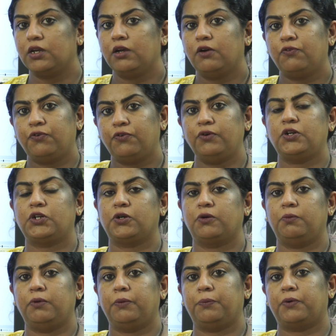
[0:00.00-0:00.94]
food
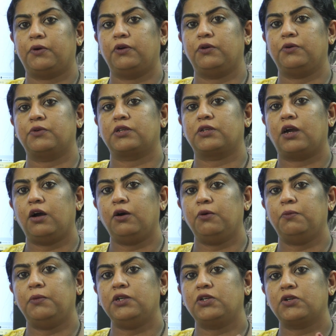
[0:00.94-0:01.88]
should be produced, how
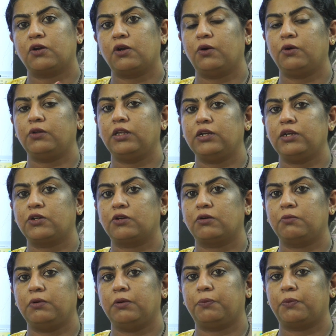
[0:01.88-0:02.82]
much clothing
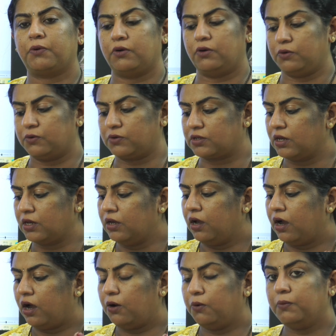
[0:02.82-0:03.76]
should be produced,
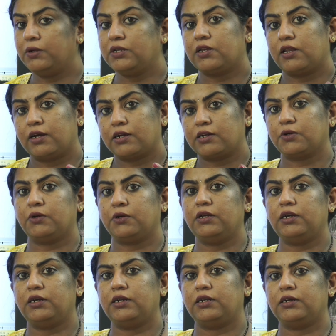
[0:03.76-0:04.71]
how much
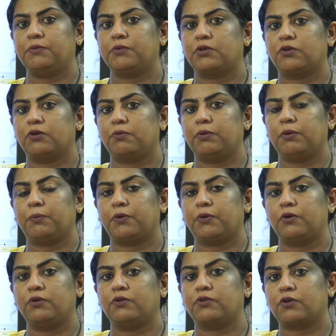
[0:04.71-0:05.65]
luxury items should be
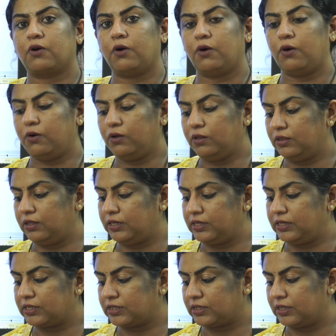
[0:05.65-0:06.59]
produced, all
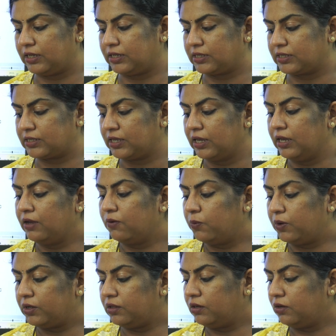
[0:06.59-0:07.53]
these things,
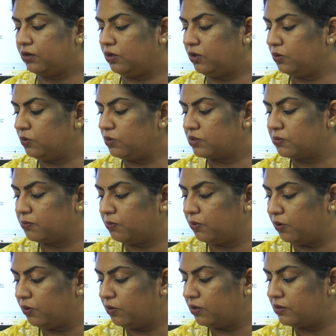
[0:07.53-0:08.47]
whether to use
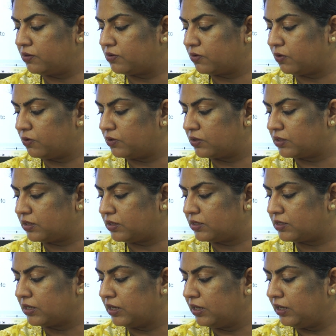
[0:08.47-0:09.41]
more
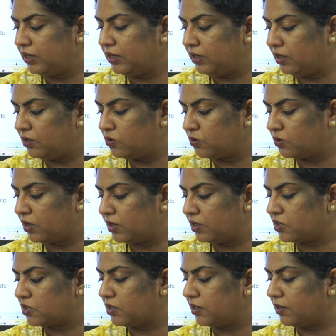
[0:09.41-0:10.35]
resources in
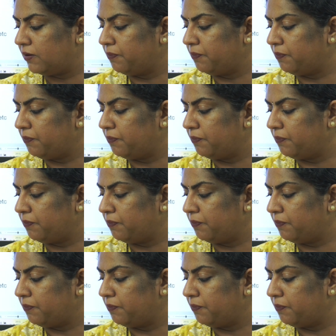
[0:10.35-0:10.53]
education,